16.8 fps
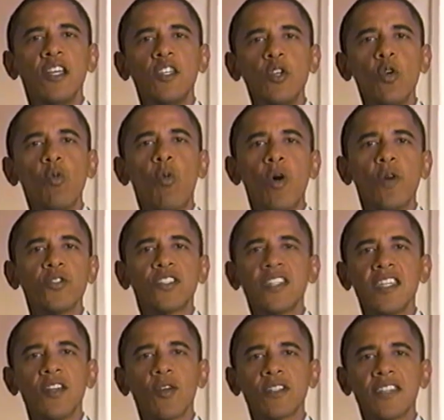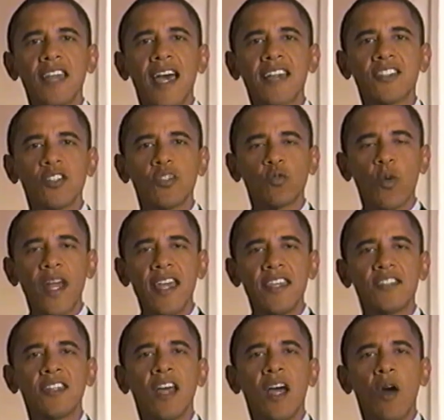you won't see your taxes
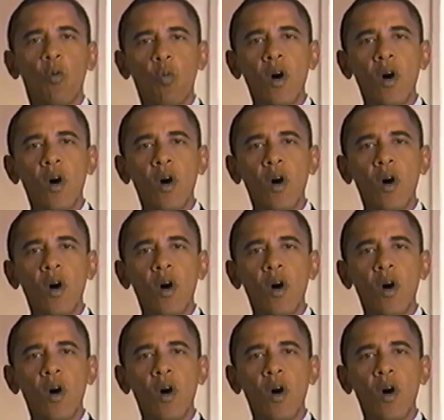raised